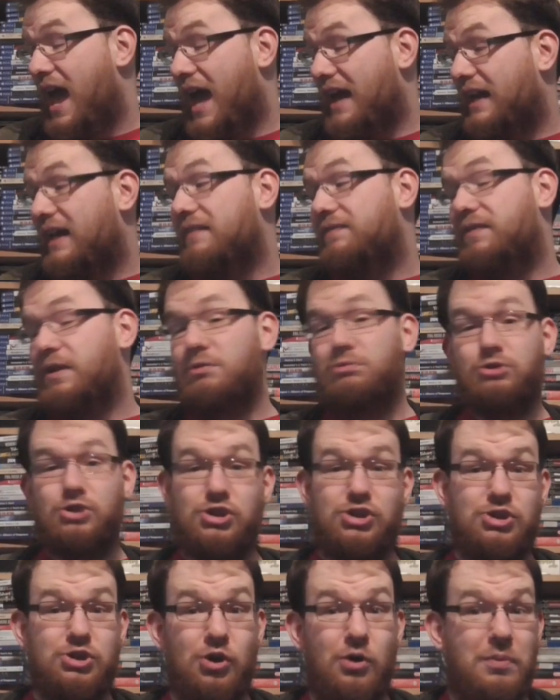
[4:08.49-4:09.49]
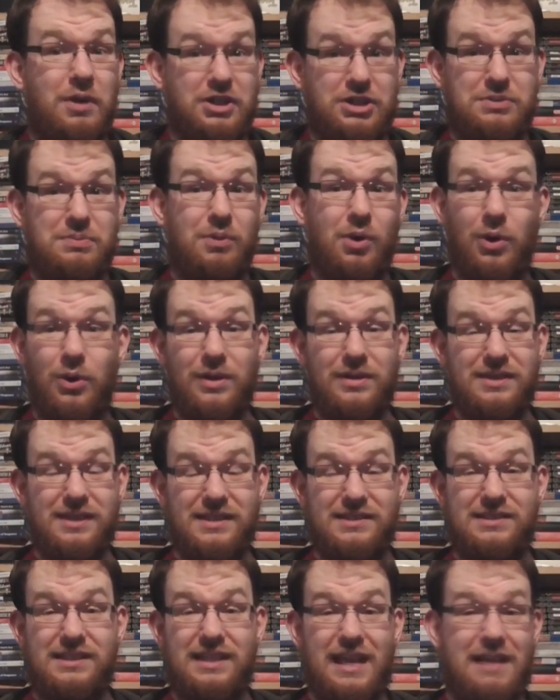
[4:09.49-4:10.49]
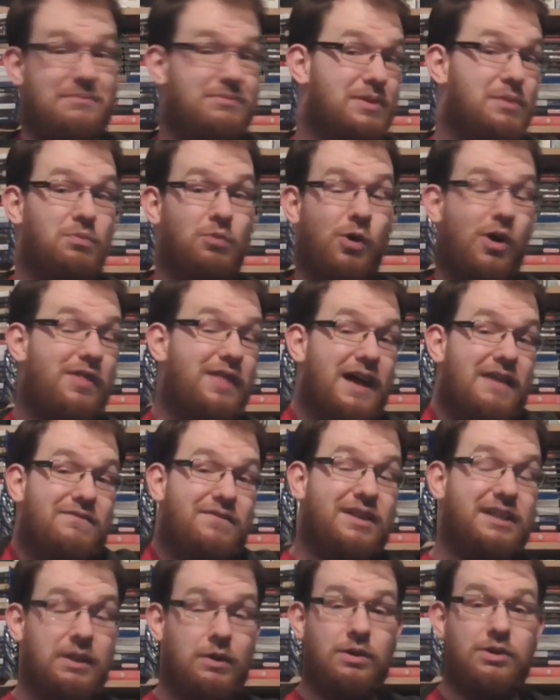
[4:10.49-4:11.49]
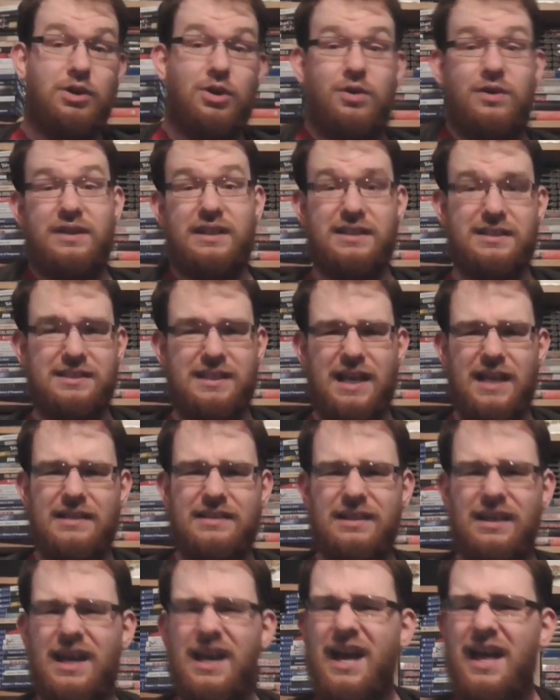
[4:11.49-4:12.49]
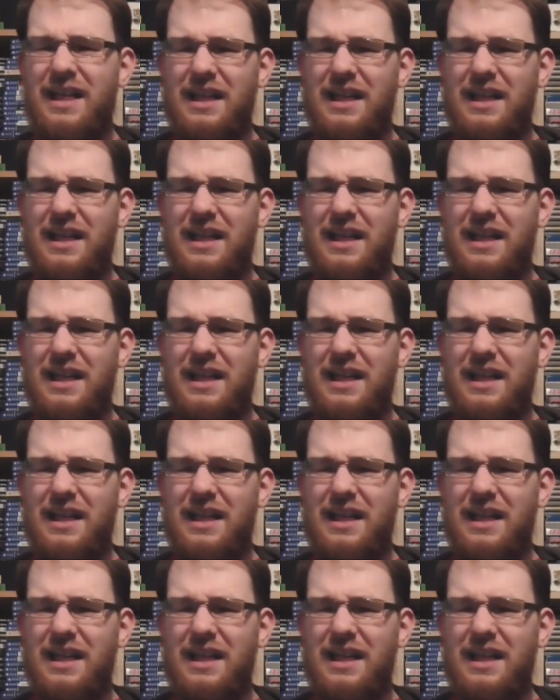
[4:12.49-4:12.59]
And I found so much more in this game than what that video had already said.